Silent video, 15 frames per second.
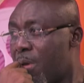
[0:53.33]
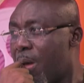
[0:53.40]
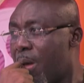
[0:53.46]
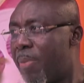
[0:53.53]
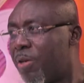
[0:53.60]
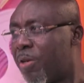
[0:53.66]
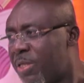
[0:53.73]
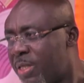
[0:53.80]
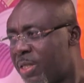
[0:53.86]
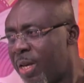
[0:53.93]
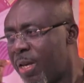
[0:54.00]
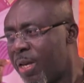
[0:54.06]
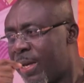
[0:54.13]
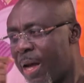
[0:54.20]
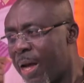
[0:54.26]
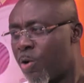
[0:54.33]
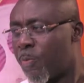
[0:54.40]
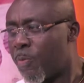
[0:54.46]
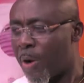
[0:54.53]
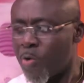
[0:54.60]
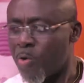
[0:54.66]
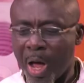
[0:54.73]
But you see,
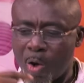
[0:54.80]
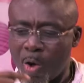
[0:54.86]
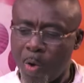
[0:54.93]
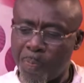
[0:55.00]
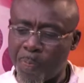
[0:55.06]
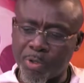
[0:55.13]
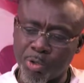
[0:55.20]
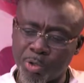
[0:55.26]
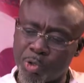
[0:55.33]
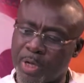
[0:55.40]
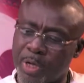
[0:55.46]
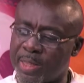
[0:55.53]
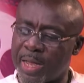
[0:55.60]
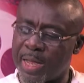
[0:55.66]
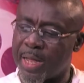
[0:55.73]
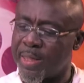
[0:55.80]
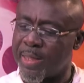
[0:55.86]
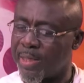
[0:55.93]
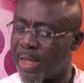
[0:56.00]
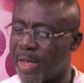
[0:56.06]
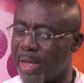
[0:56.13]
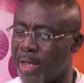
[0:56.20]
Unpakuna all put it together
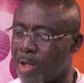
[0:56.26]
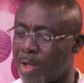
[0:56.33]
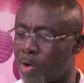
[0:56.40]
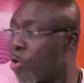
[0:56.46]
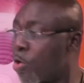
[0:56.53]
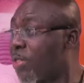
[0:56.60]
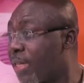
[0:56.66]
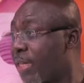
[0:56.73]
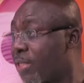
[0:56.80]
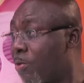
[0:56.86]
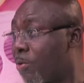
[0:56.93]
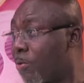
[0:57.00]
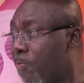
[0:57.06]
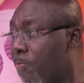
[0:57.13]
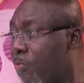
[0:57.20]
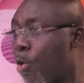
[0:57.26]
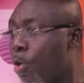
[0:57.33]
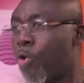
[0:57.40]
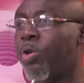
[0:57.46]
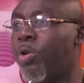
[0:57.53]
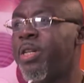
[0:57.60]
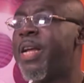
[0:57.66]
the concert, you know. On
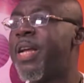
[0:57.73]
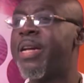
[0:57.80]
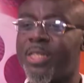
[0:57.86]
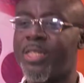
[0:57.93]
only the honest, oh,